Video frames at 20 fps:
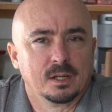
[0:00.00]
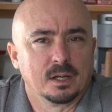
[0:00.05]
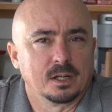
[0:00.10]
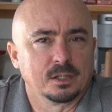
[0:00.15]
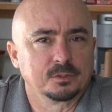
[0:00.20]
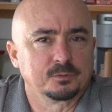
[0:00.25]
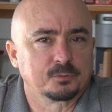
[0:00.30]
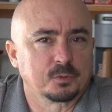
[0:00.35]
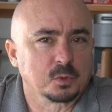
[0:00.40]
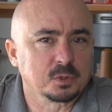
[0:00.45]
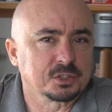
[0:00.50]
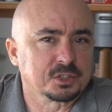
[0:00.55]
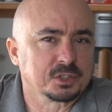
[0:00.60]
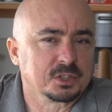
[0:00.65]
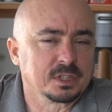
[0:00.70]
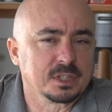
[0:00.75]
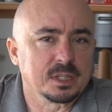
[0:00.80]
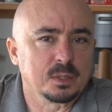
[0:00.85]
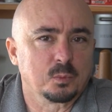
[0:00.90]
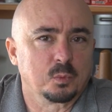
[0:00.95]

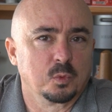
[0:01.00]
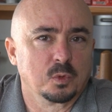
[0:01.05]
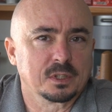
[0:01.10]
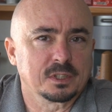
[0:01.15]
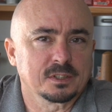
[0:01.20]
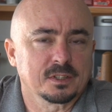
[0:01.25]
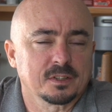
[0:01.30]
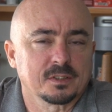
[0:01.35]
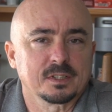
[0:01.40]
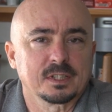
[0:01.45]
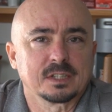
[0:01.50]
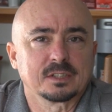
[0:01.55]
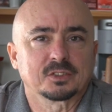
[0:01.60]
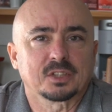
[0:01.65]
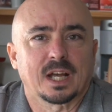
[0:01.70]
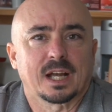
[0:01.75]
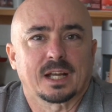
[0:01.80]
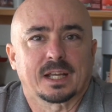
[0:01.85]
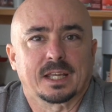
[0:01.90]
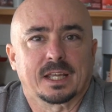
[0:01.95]
Unfortunately, one of the things
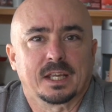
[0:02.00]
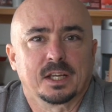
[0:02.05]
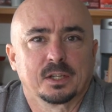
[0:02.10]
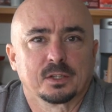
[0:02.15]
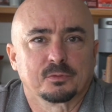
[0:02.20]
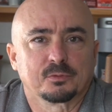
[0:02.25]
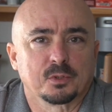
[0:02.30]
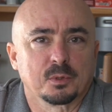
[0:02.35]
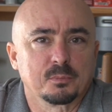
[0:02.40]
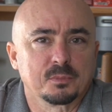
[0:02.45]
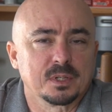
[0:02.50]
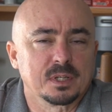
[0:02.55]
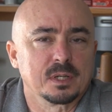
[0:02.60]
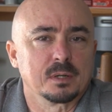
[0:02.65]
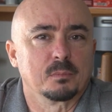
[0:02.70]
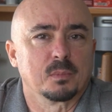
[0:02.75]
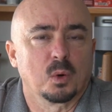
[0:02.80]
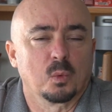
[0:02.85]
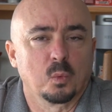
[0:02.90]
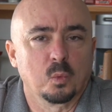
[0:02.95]
I hear from
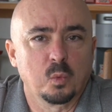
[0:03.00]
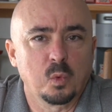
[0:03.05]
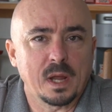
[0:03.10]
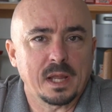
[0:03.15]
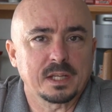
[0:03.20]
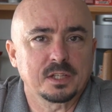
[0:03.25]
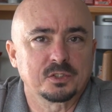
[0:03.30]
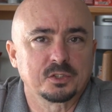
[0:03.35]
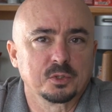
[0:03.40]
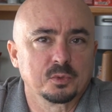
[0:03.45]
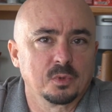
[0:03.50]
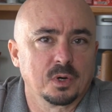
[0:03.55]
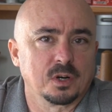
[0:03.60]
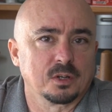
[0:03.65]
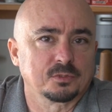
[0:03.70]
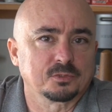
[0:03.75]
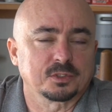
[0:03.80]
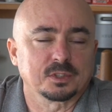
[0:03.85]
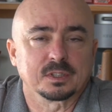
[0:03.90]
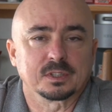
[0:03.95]
them way too
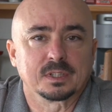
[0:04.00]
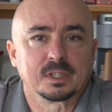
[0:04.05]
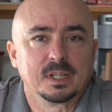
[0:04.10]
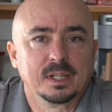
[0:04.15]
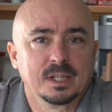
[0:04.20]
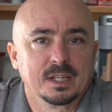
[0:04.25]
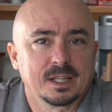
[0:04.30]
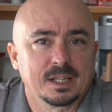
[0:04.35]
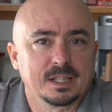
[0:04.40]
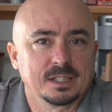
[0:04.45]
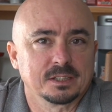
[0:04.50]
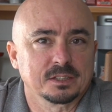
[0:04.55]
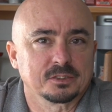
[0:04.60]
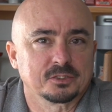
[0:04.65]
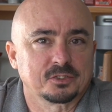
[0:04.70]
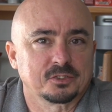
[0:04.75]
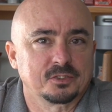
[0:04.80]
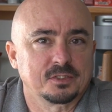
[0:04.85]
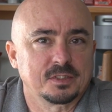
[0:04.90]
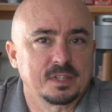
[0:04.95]
often
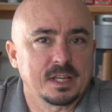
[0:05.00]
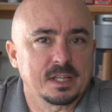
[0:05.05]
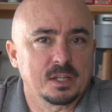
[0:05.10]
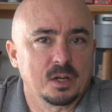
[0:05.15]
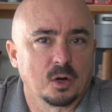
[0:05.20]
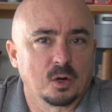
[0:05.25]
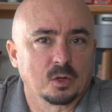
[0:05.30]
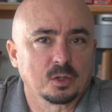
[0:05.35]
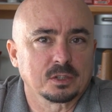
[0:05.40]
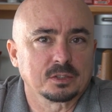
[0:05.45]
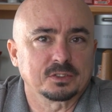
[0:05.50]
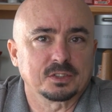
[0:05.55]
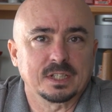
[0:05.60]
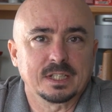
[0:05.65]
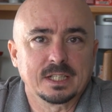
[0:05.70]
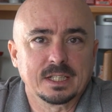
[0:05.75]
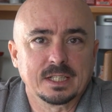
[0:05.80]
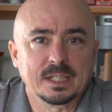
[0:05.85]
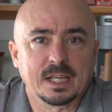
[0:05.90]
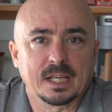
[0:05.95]
is they aren't
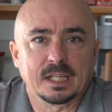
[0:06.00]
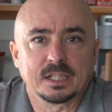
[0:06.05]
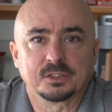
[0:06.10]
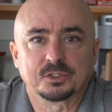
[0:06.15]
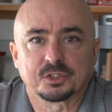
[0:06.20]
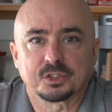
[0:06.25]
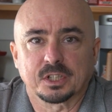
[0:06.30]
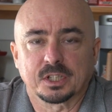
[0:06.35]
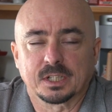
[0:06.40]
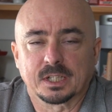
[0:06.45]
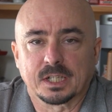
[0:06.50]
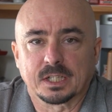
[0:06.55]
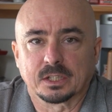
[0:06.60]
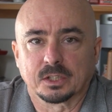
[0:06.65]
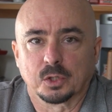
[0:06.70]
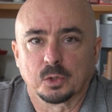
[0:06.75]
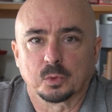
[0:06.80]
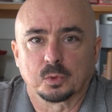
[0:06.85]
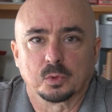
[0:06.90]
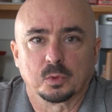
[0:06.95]
engaged in a
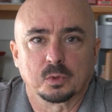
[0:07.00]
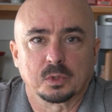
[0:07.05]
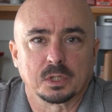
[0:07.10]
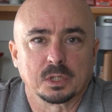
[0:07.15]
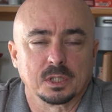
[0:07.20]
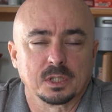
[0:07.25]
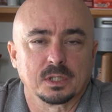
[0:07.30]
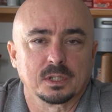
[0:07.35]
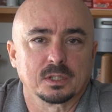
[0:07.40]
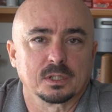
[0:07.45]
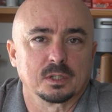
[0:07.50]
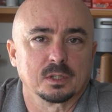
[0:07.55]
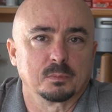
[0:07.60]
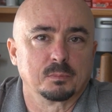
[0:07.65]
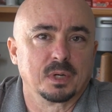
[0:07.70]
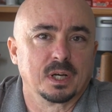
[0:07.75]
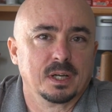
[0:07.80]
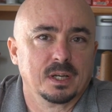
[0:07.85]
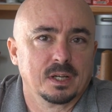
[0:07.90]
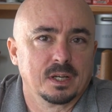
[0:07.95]
local
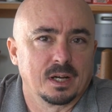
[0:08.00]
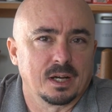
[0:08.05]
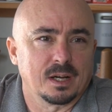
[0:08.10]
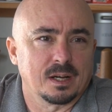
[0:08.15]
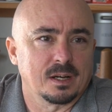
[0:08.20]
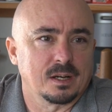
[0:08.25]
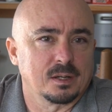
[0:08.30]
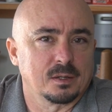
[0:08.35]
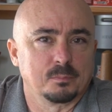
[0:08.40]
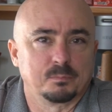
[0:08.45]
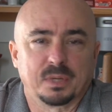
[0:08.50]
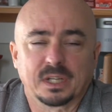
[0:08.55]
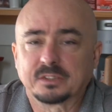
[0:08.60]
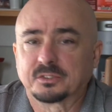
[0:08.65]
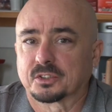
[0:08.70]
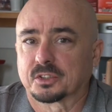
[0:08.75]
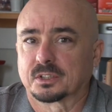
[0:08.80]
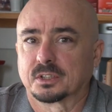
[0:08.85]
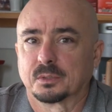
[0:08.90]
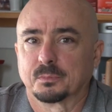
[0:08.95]
club, uh,
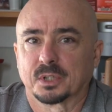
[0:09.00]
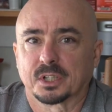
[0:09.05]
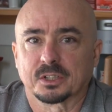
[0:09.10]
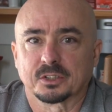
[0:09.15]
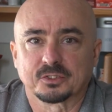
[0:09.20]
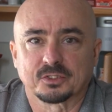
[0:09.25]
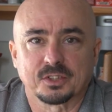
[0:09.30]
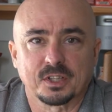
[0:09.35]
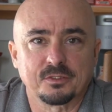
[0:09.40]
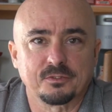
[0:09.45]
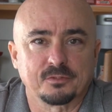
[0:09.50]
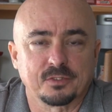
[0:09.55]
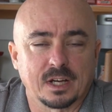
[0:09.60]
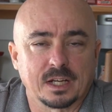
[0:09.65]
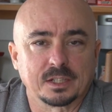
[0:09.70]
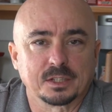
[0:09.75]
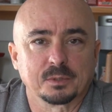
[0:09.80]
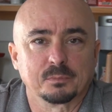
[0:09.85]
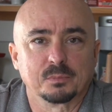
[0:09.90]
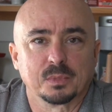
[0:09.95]
basically because they
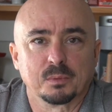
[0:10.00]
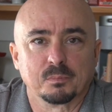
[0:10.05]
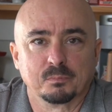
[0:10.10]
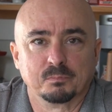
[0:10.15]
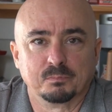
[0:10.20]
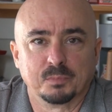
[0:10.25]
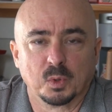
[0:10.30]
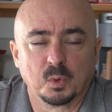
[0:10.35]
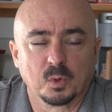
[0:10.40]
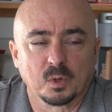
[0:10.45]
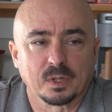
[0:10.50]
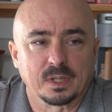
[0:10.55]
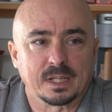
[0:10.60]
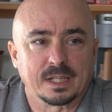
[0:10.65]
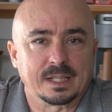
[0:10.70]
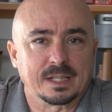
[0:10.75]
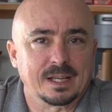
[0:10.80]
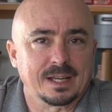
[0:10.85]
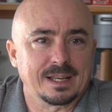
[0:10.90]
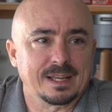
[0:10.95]
find them boring.